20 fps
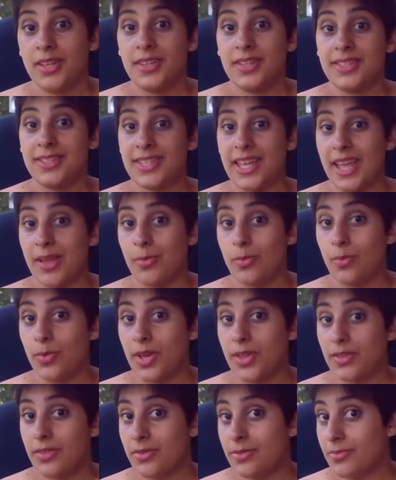Same
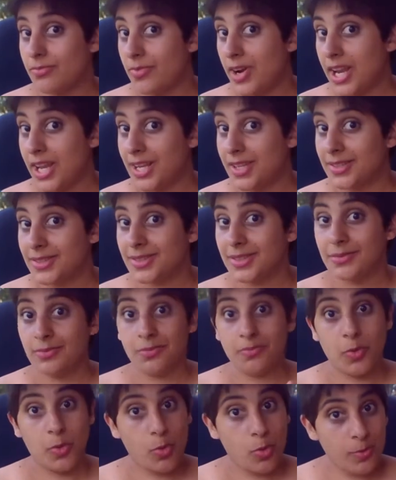with rings
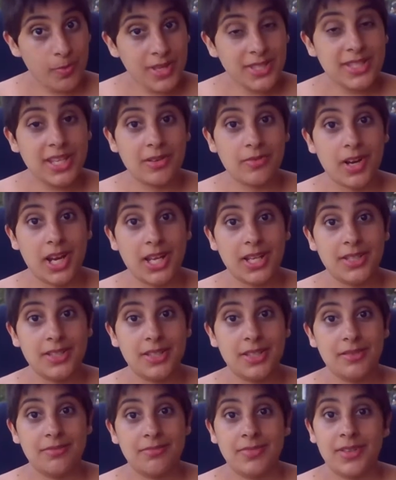or missing rings.